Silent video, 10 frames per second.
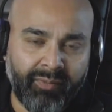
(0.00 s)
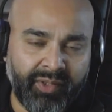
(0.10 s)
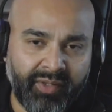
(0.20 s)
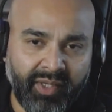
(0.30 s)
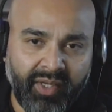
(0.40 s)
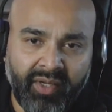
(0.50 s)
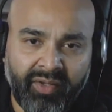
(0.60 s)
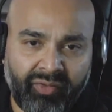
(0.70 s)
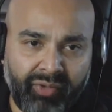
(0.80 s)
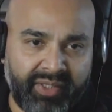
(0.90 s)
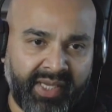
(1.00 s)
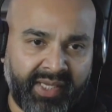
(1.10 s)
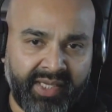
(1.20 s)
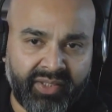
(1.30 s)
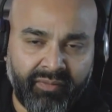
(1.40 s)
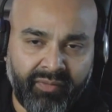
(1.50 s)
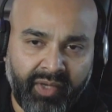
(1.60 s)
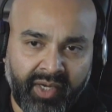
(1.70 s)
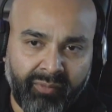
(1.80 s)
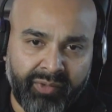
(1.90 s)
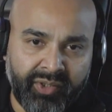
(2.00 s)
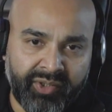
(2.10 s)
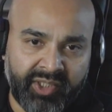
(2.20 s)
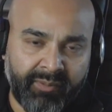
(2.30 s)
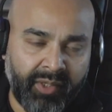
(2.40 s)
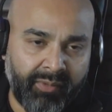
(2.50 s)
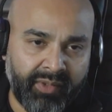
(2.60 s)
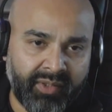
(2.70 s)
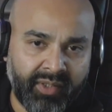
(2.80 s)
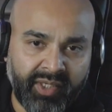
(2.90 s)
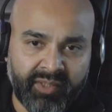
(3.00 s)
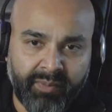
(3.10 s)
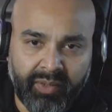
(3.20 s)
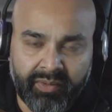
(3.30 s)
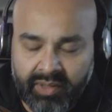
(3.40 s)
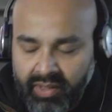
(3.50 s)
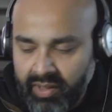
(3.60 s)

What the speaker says: with 3 decades of AI research experience under his belt.